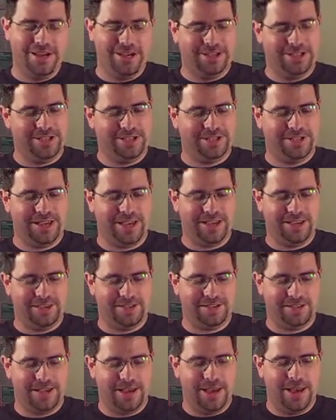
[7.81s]
She
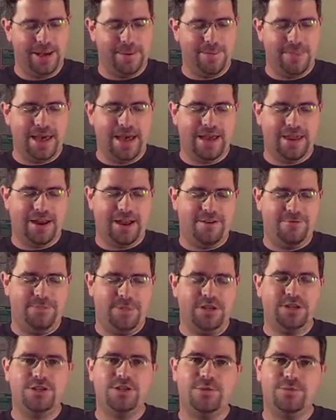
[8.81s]
says, Matt, I've
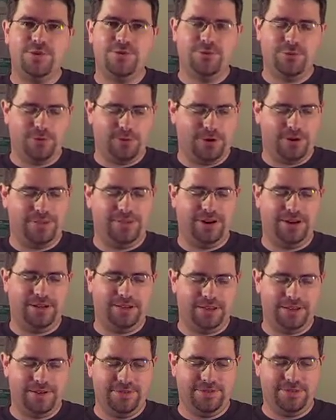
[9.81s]
mentioned before that
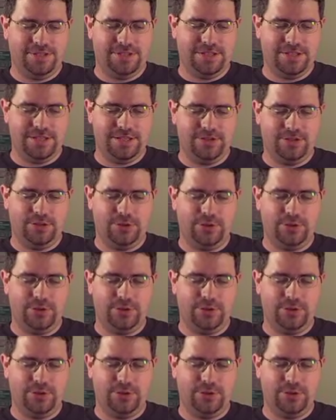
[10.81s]
I'd love to see you